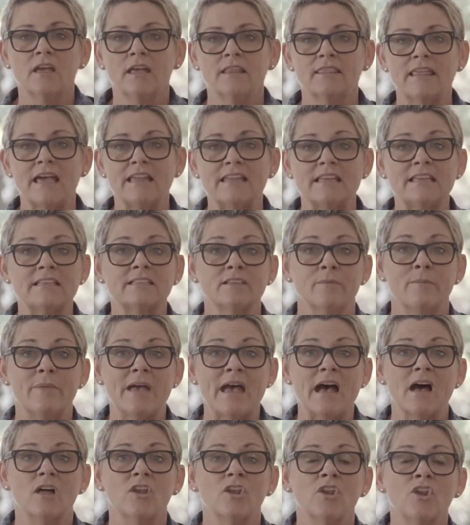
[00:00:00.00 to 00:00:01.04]
that is
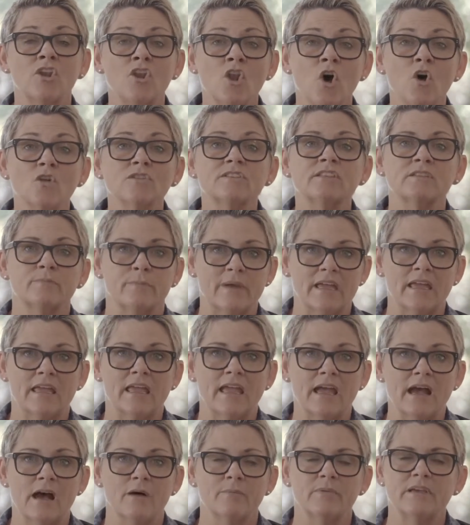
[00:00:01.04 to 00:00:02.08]
about not
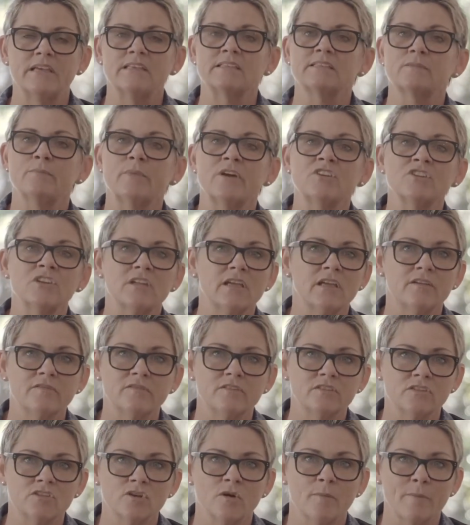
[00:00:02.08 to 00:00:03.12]
speaking up, especially if
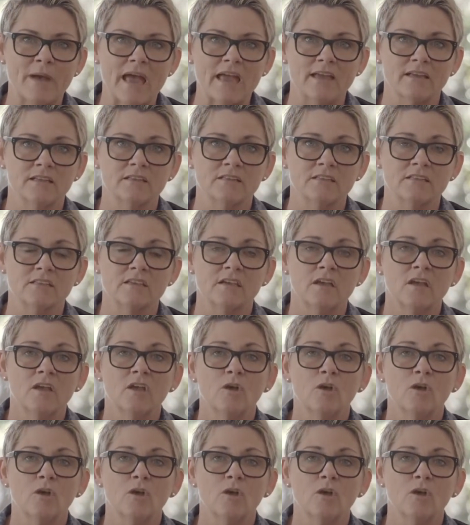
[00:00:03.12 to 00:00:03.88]
it's your mates